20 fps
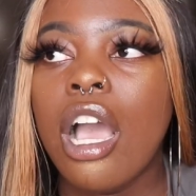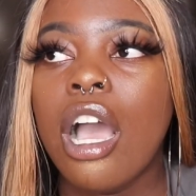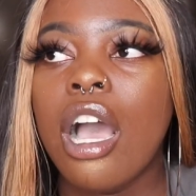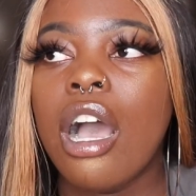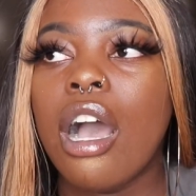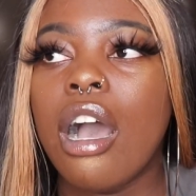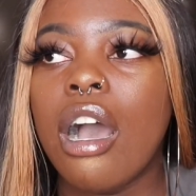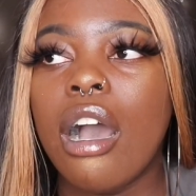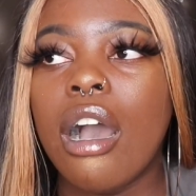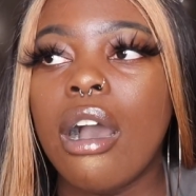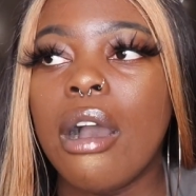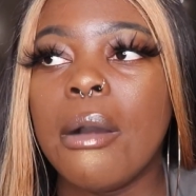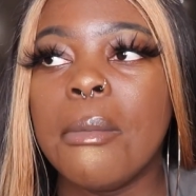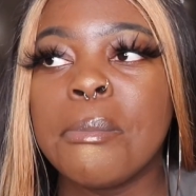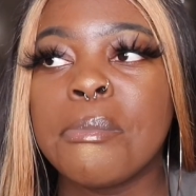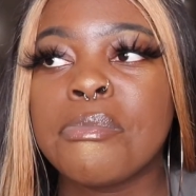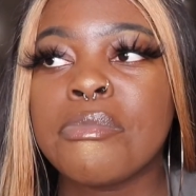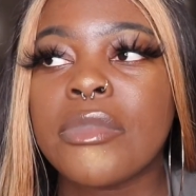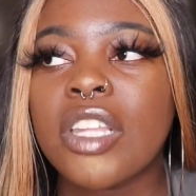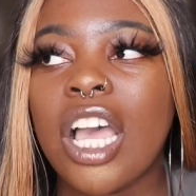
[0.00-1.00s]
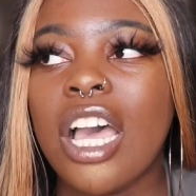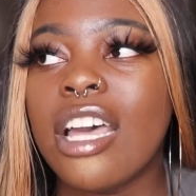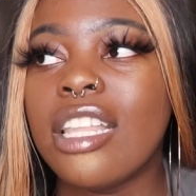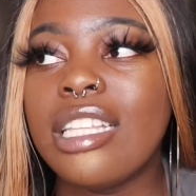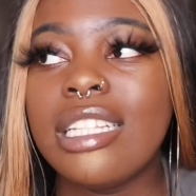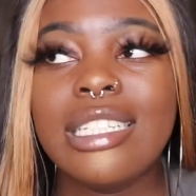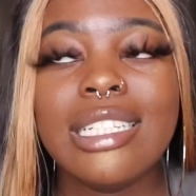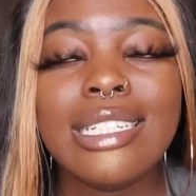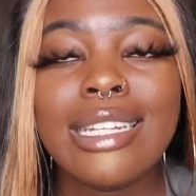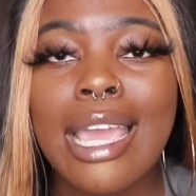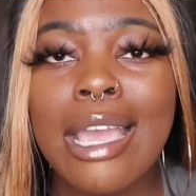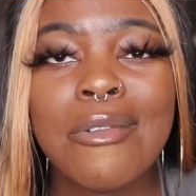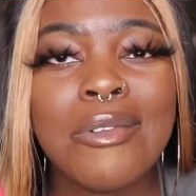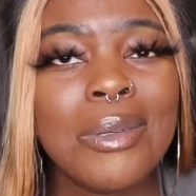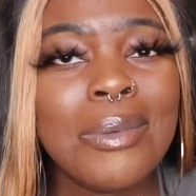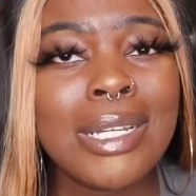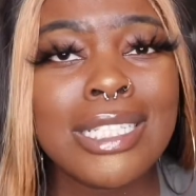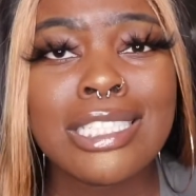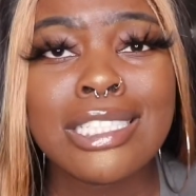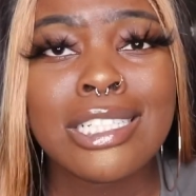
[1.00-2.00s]
um, other than that we
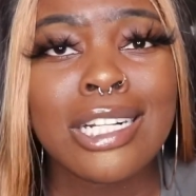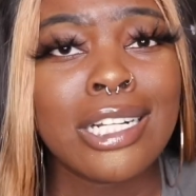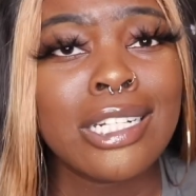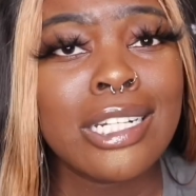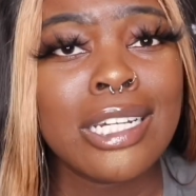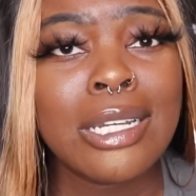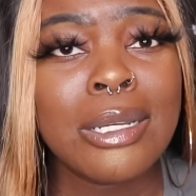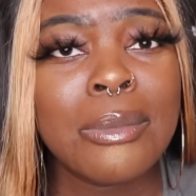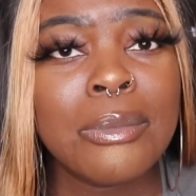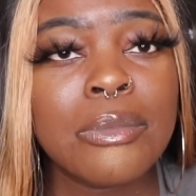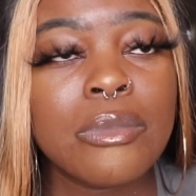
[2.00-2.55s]
got to turn up